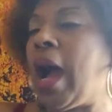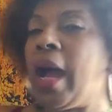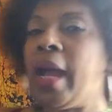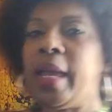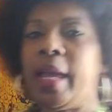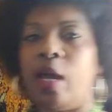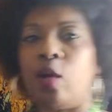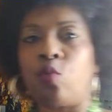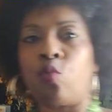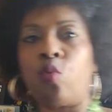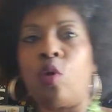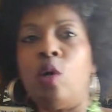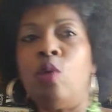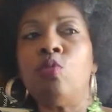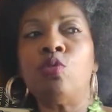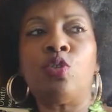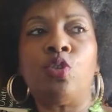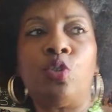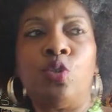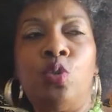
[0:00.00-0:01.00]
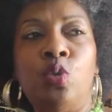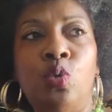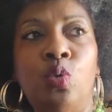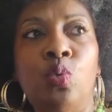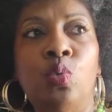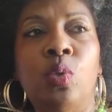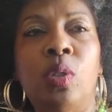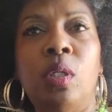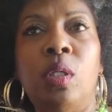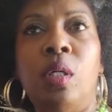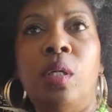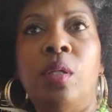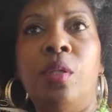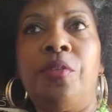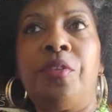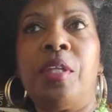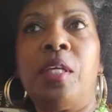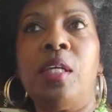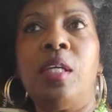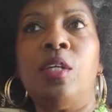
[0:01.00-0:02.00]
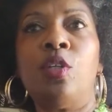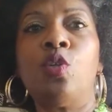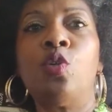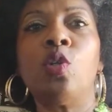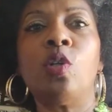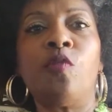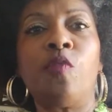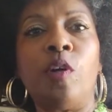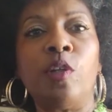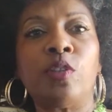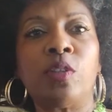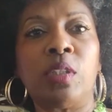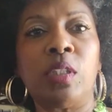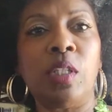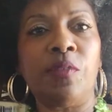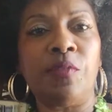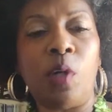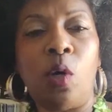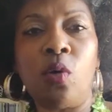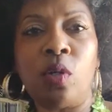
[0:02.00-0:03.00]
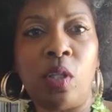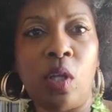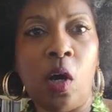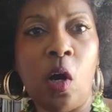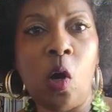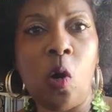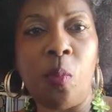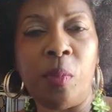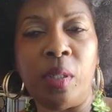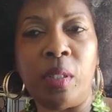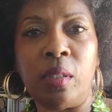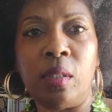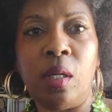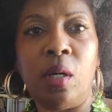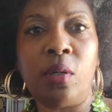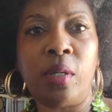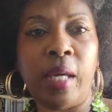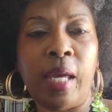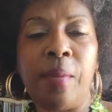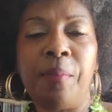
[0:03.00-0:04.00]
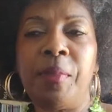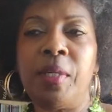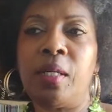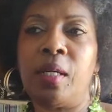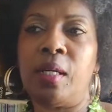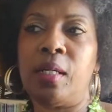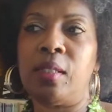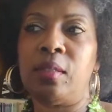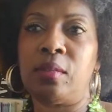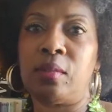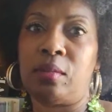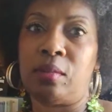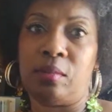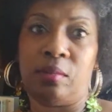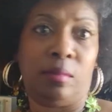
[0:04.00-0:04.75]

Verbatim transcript: I had wrote to the University of Oklahoma, okay, because